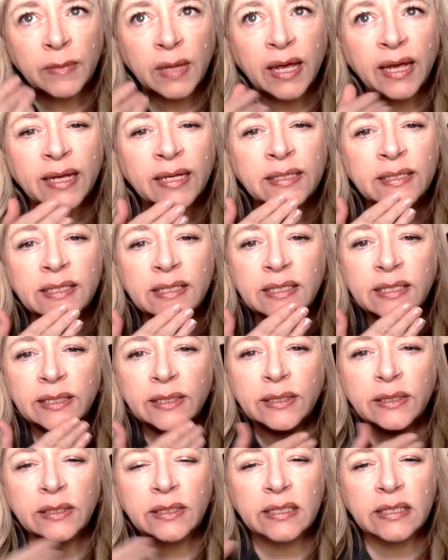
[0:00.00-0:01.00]
I can
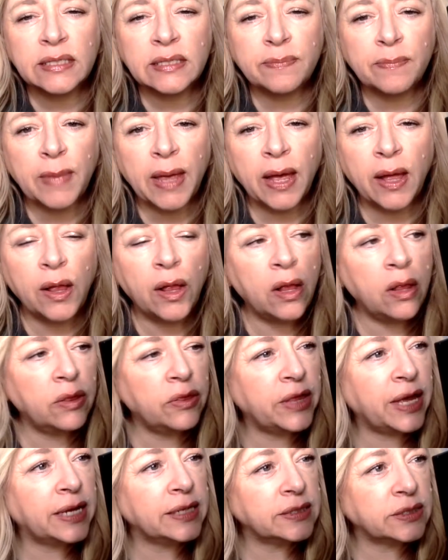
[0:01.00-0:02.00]
still
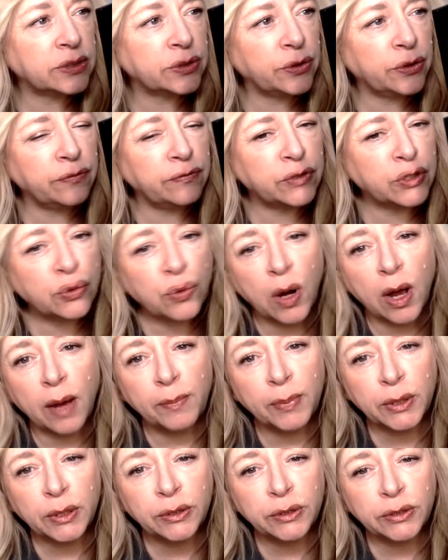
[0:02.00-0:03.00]
smell that sort of
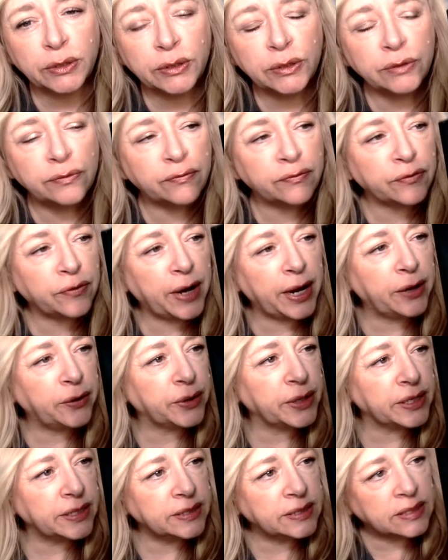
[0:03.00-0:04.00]
tropical
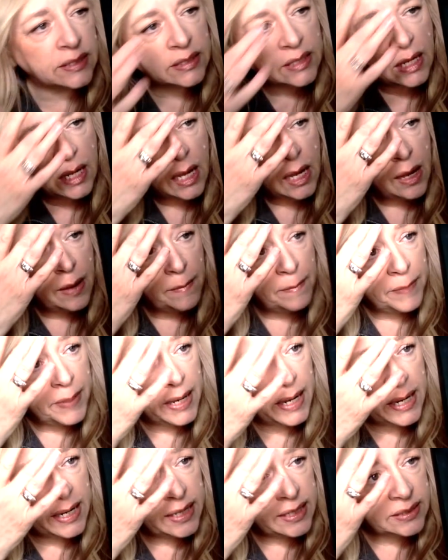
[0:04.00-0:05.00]
fragrance,
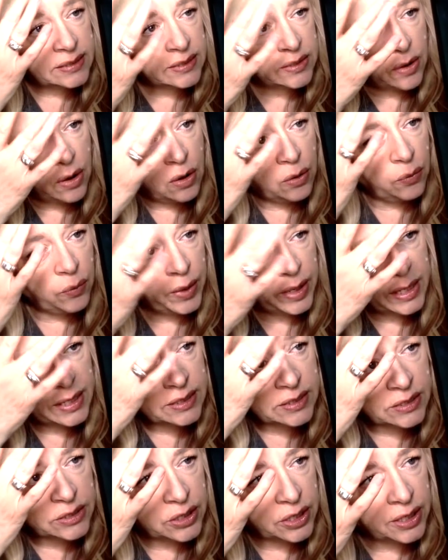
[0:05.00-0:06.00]
but it's
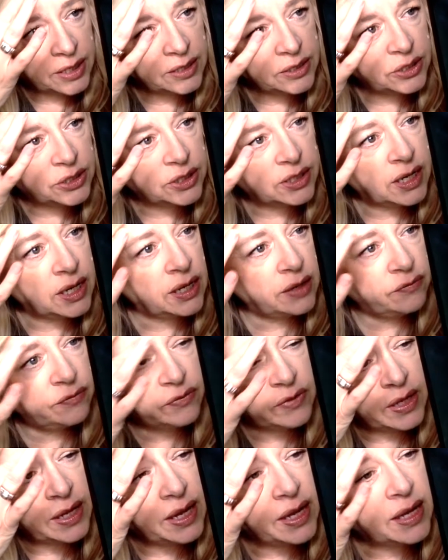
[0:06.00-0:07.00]
already starting to kind
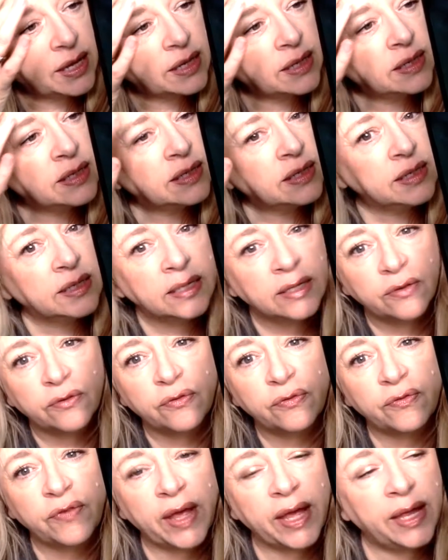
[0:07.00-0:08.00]
of like
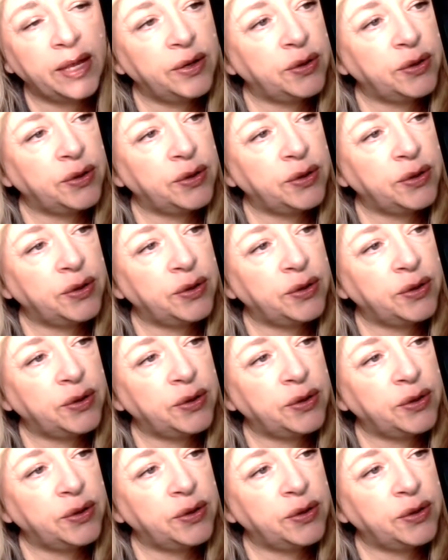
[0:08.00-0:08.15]
fade